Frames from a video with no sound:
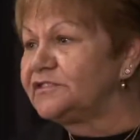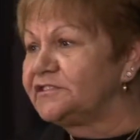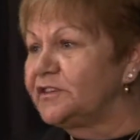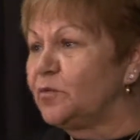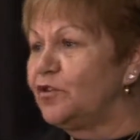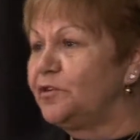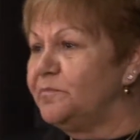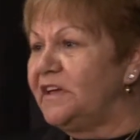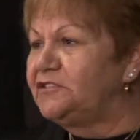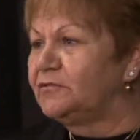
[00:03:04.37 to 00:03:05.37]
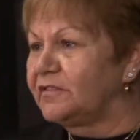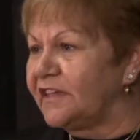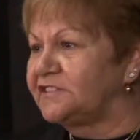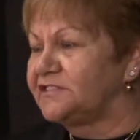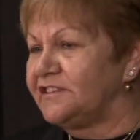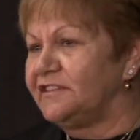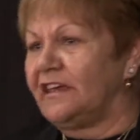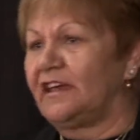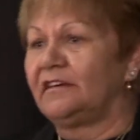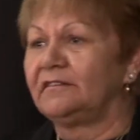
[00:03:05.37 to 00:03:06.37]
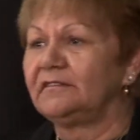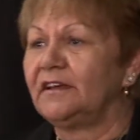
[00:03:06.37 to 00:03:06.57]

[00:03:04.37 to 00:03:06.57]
is the word mental that's in there.